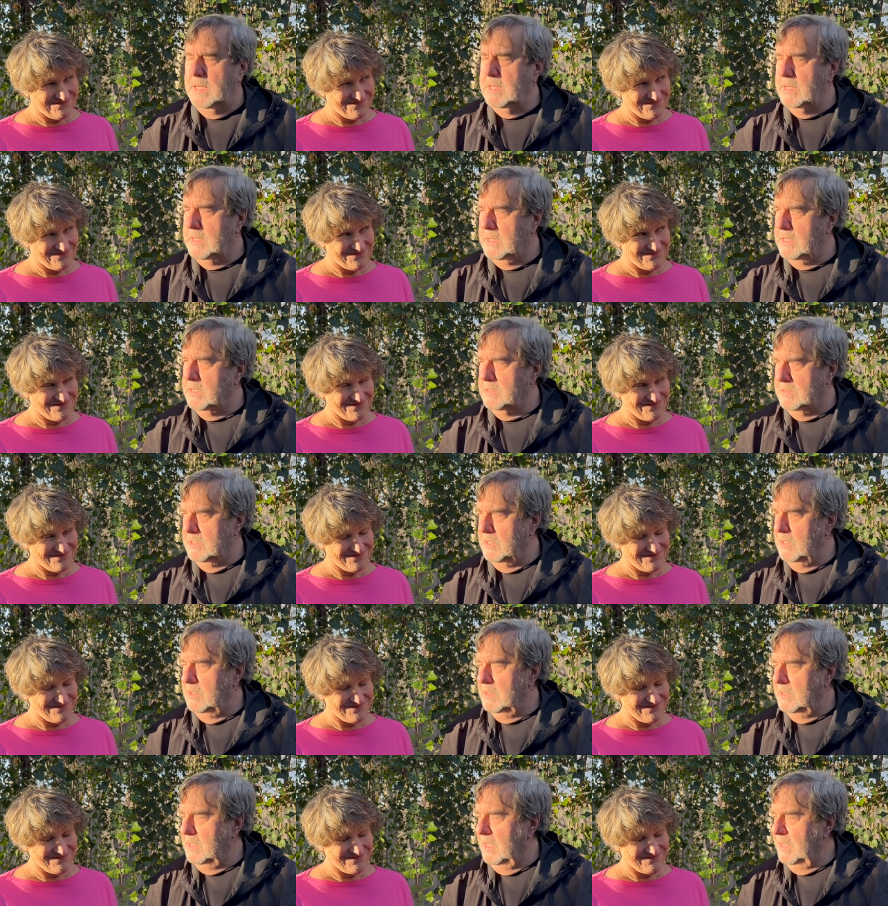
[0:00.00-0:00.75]
Speaker 1: because
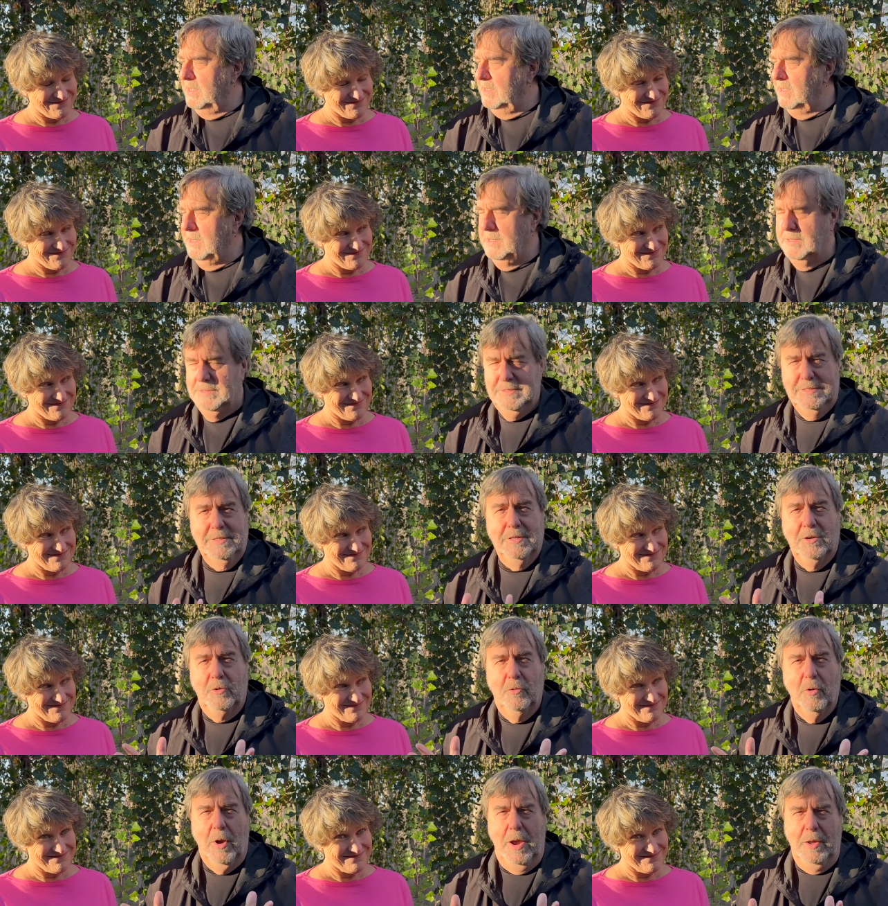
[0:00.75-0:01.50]
uh, it's a
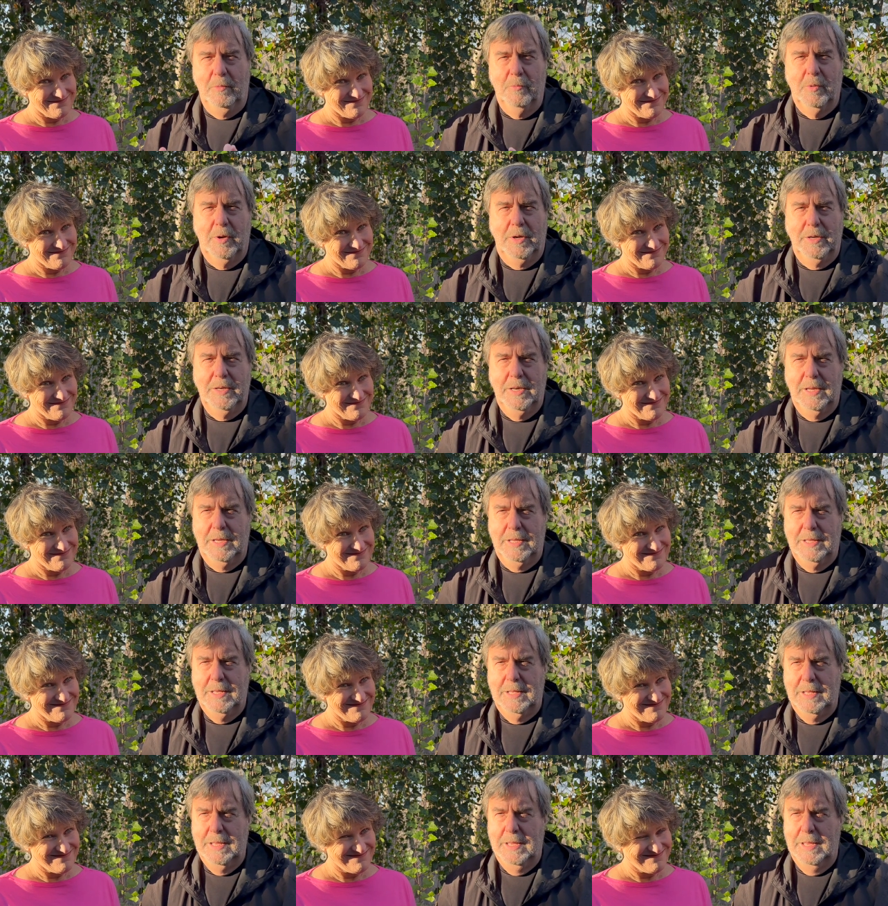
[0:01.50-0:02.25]
great one.
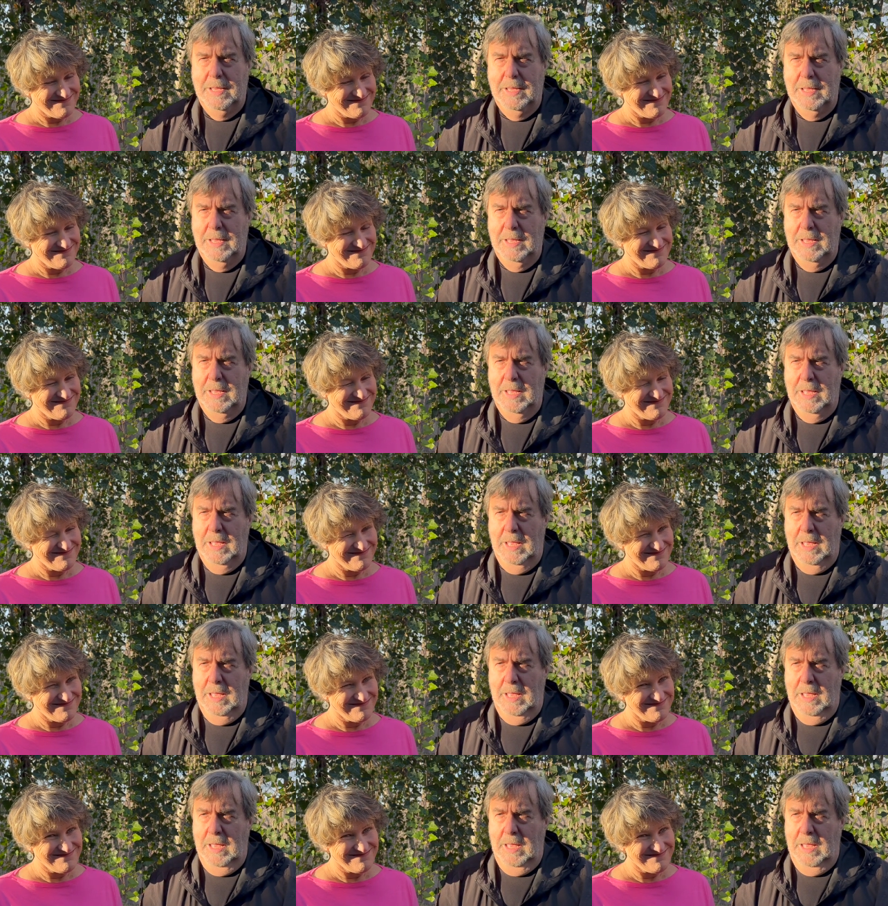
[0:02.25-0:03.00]

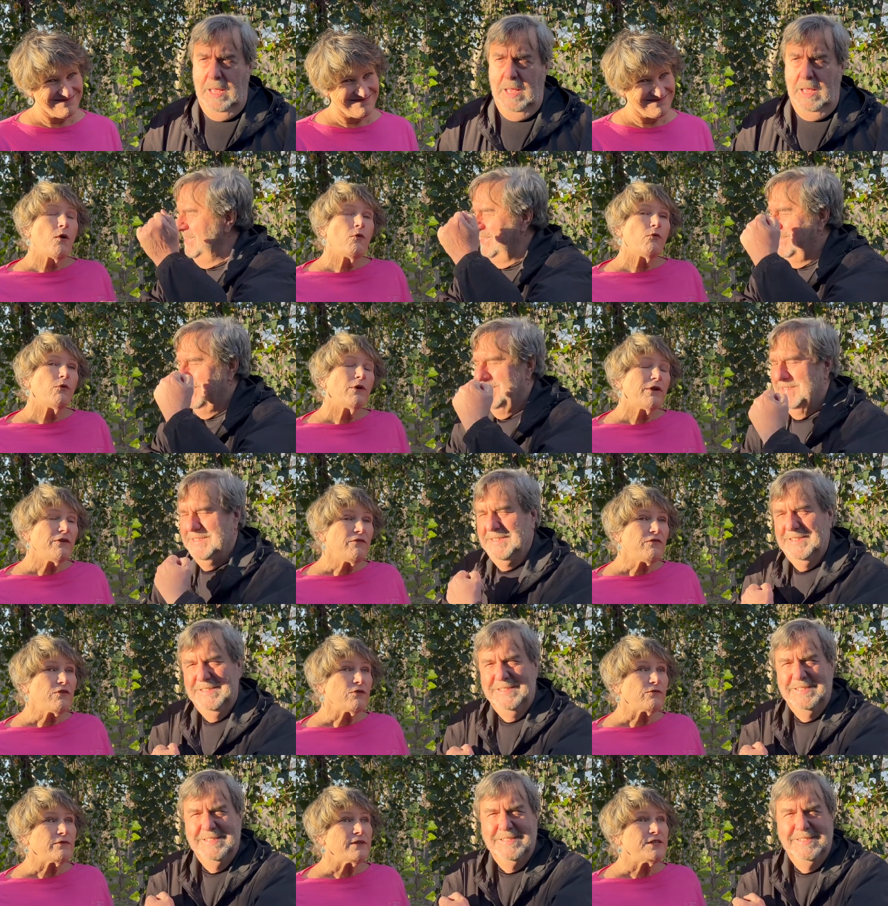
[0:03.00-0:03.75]
Speaker 2: One of
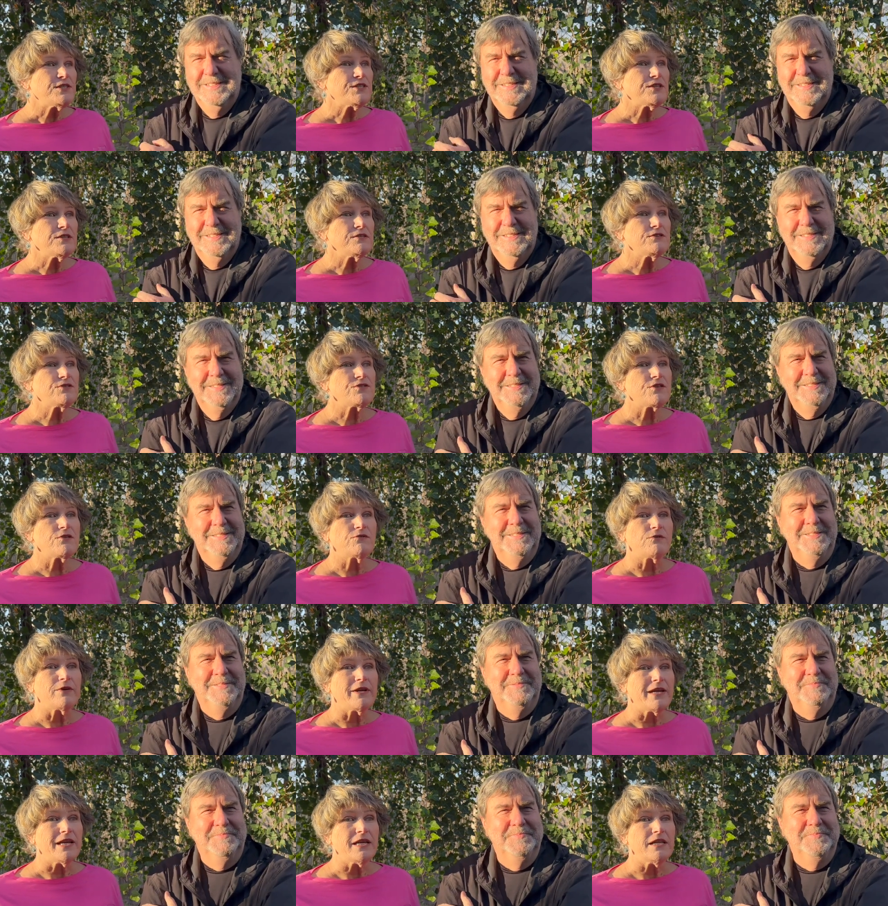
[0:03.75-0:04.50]
the reasons that
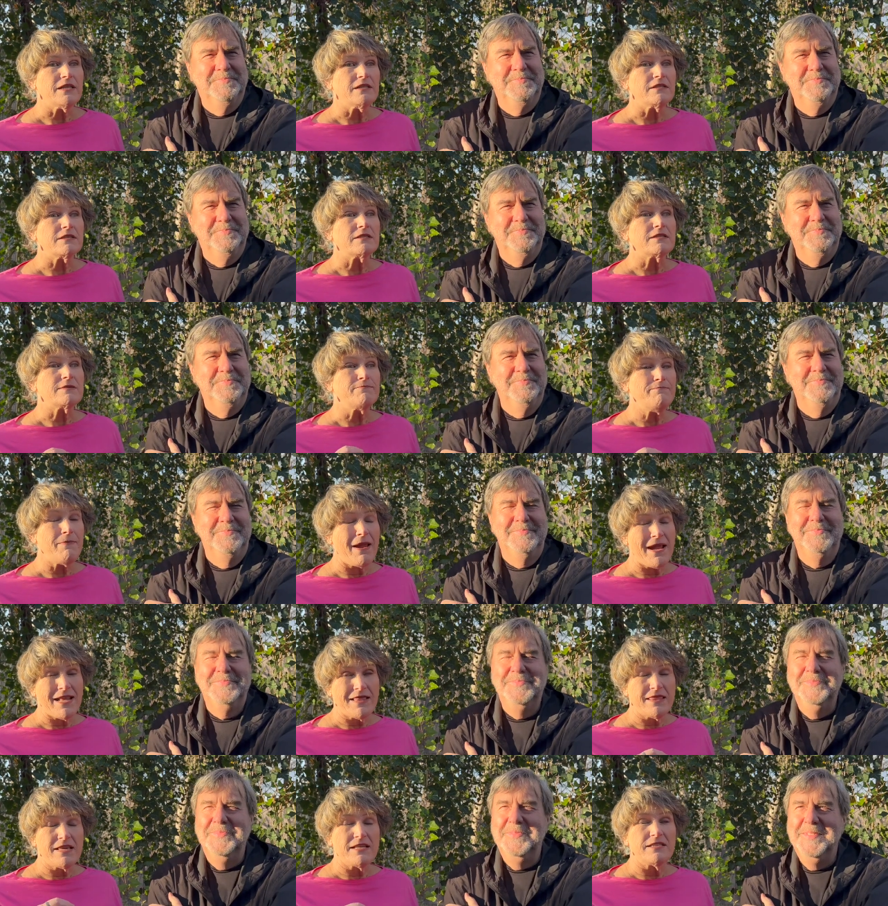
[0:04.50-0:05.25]
we
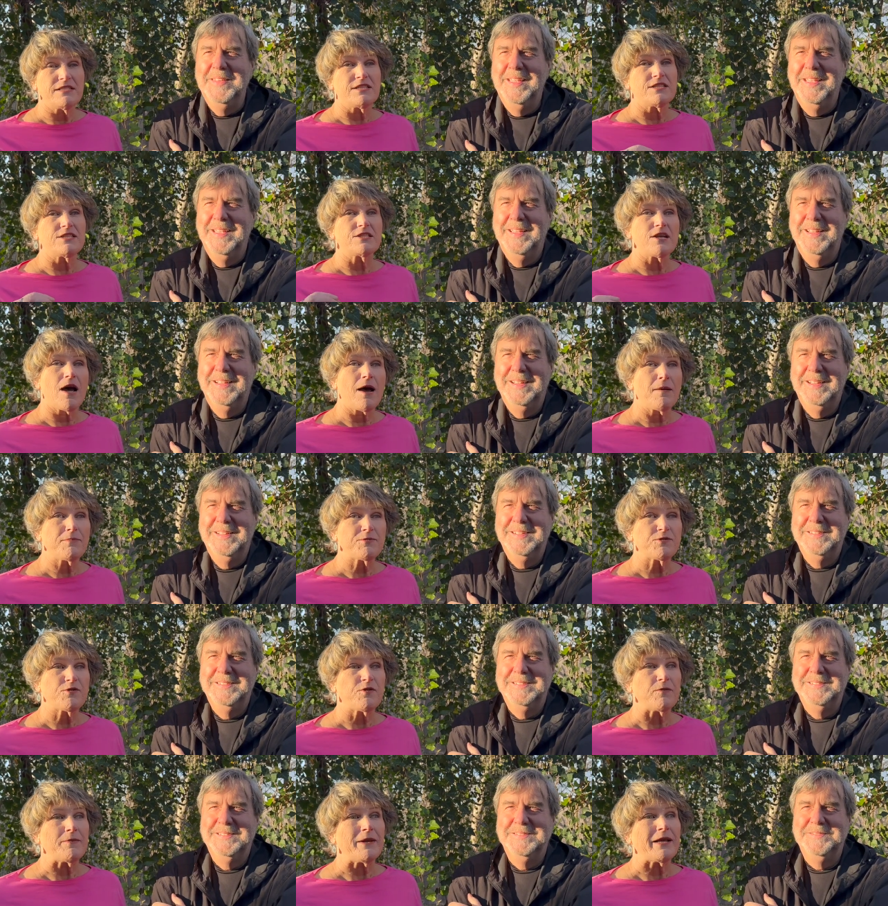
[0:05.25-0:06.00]
made these stops
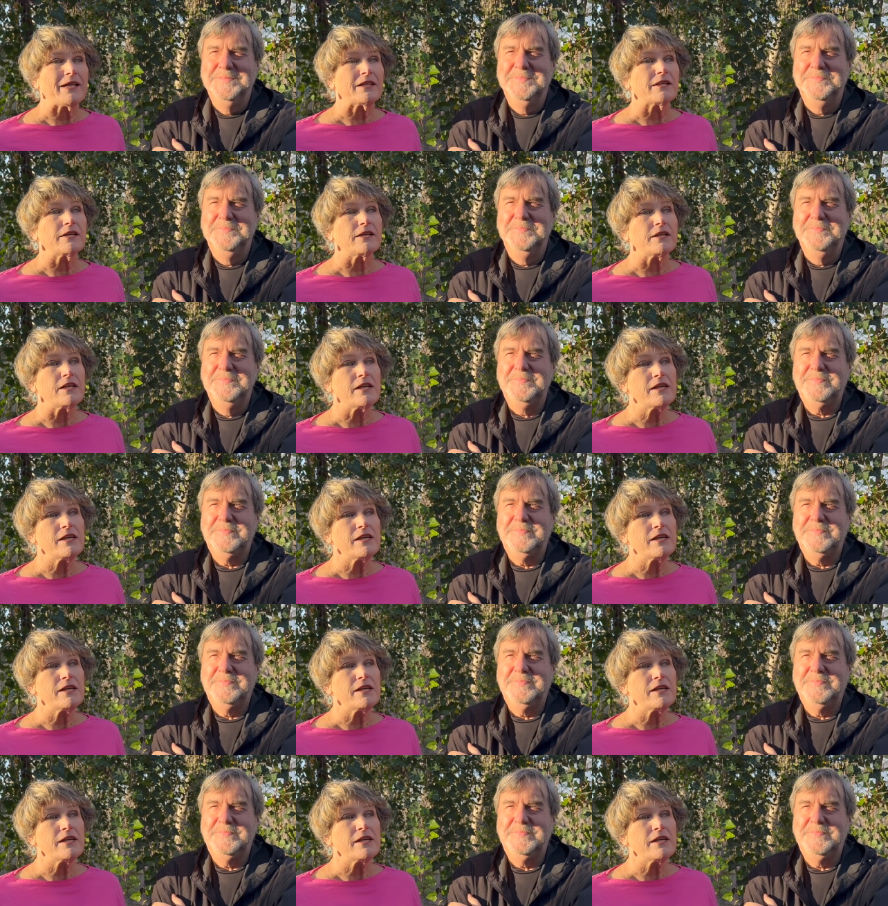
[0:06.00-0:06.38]
from England